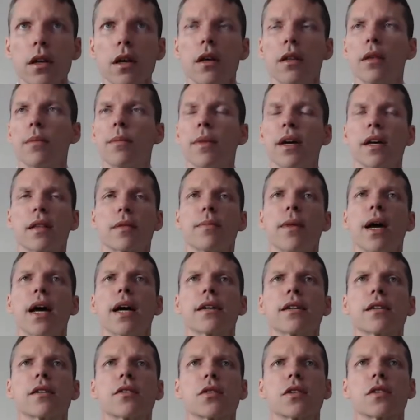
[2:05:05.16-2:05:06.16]
the
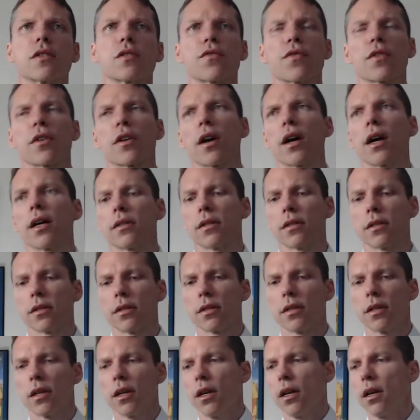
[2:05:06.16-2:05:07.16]
mathematics is forgotten,
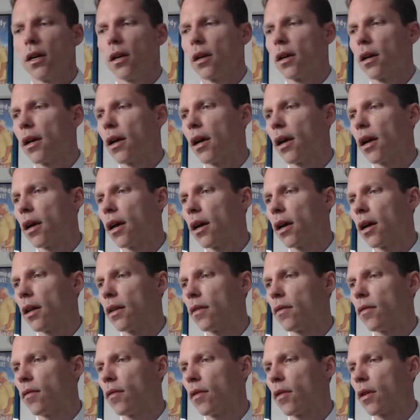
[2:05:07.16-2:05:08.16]

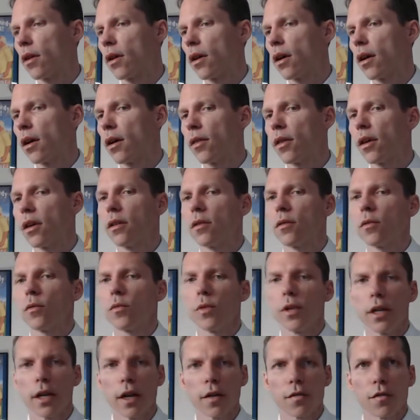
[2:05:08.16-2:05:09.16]
and then
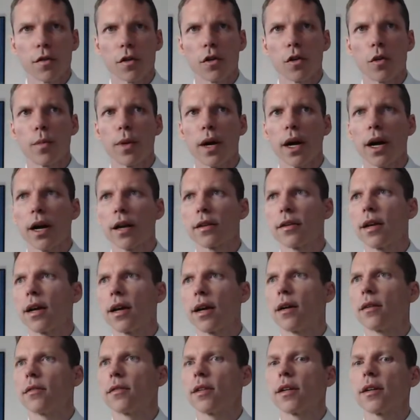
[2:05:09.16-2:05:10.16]
we have to go back
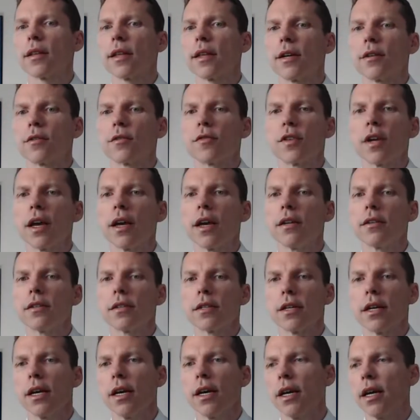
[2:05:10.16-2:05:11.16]
down at a later date,
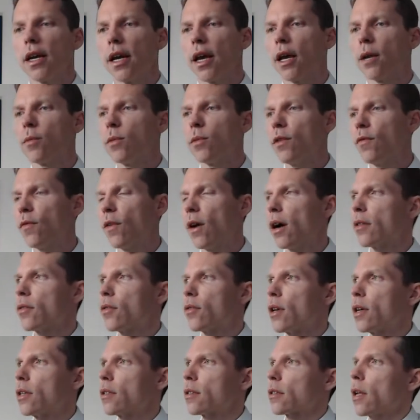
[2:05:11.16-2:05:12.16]
and we find
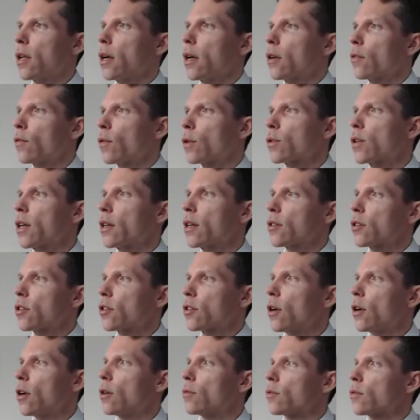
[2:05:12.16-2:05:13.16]
things like Rosetta
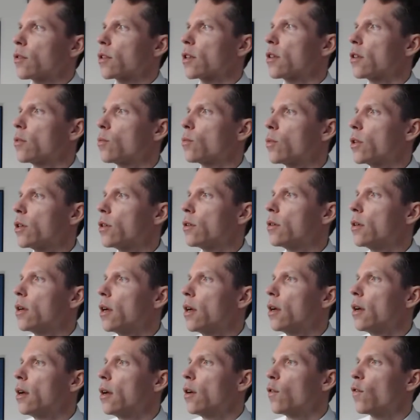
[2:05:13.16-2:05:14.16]
Stones, and then we
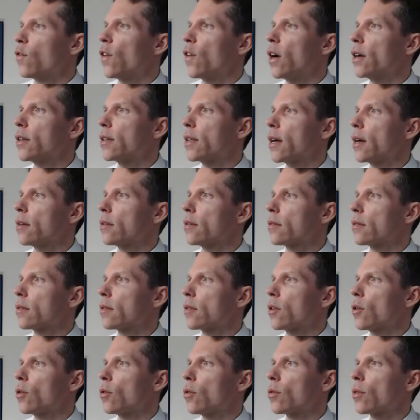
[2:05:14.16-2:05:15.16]
find out
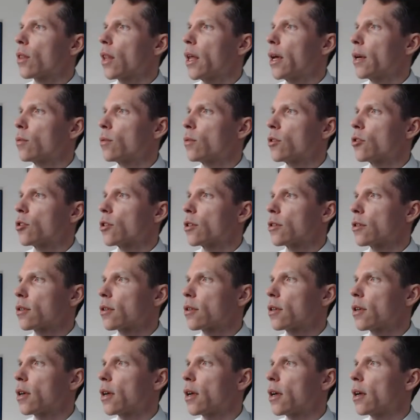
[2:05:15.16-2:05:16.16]
the old
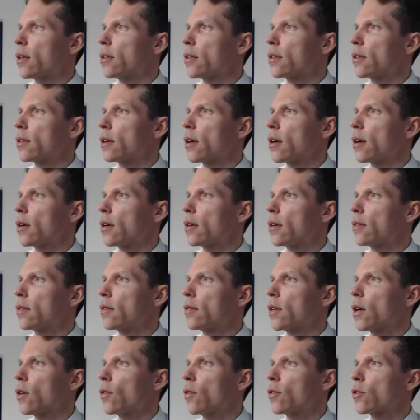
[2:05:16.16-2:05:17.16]
languages and
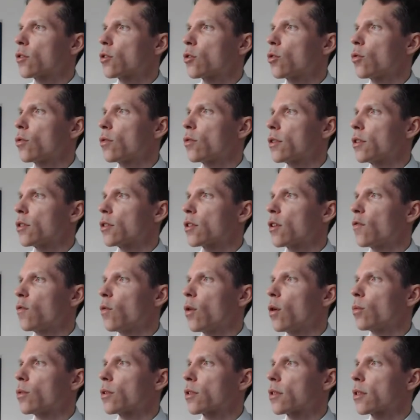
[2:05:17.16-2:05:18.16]
tell the stories of
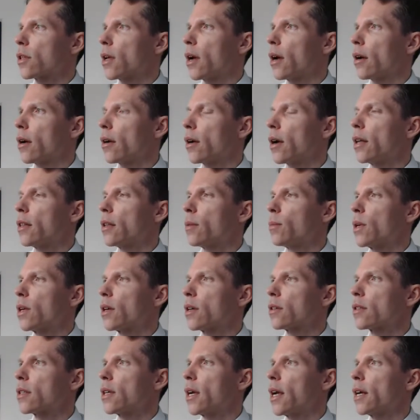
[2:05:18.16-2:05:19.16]
what was there. And then
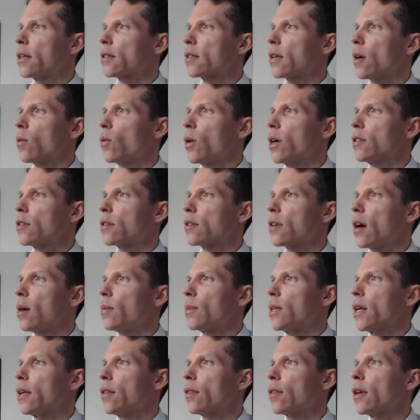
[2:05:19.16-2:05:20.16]
because the anti-whites
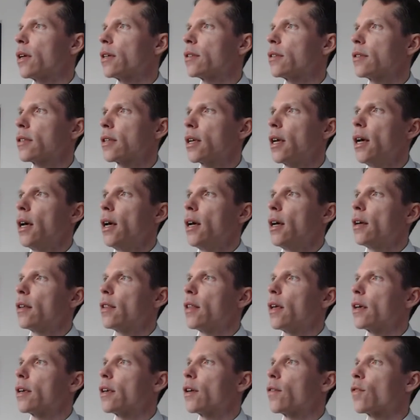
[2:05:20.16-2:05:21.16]
dominate things,
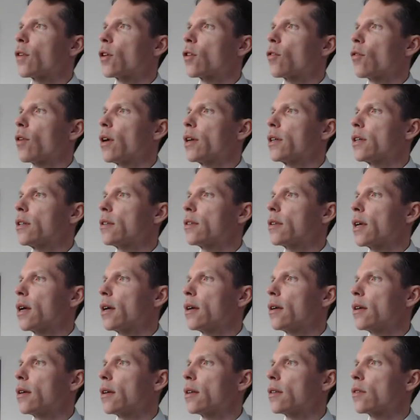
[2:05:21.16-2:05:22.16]
they give the credit
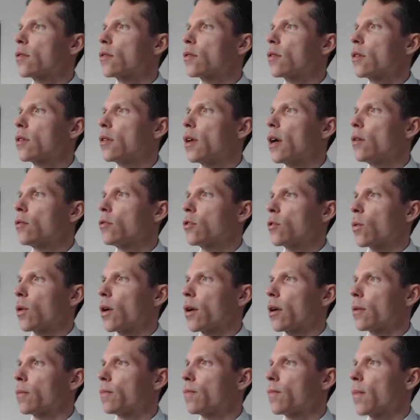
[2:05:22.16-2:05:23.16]
elsewhere.